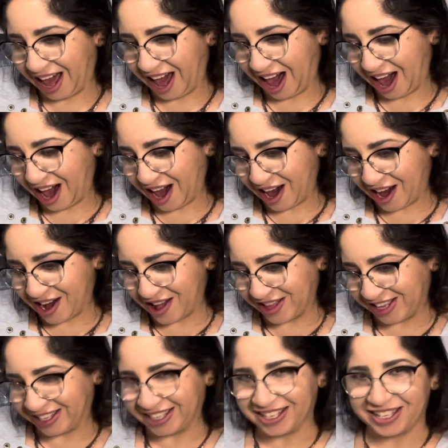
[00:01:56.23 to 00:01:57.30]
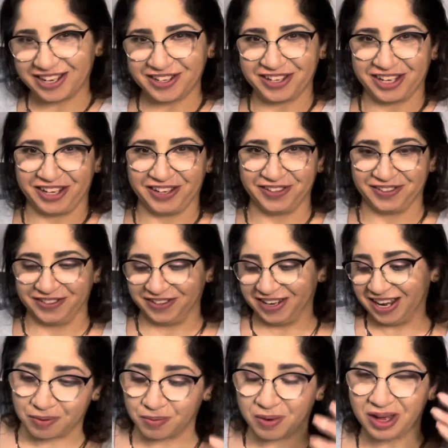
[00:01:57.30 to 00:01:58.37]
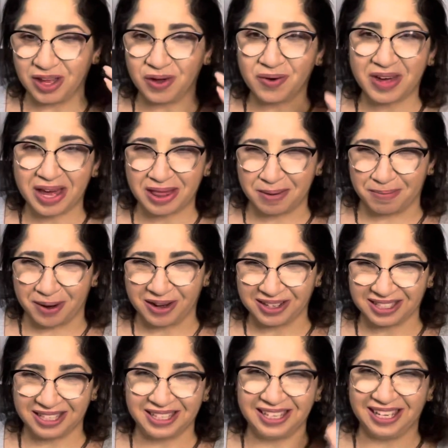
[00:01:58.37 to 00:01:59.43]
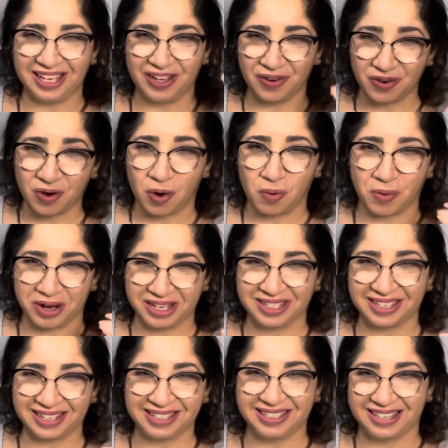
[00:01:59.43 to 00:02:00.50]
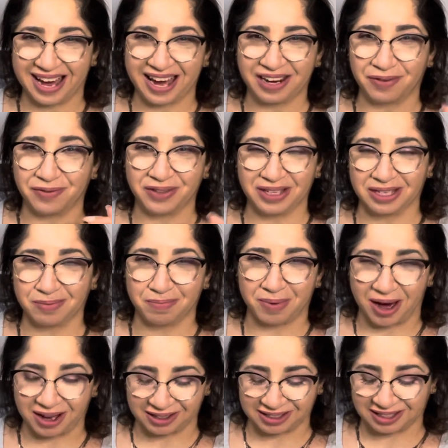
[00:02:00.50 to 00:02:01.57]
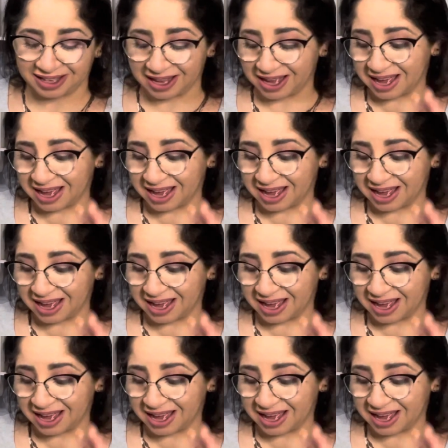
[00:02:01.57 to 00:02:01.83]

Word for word: Ah, this is so cute. When you get the box, you know what is inside of this box.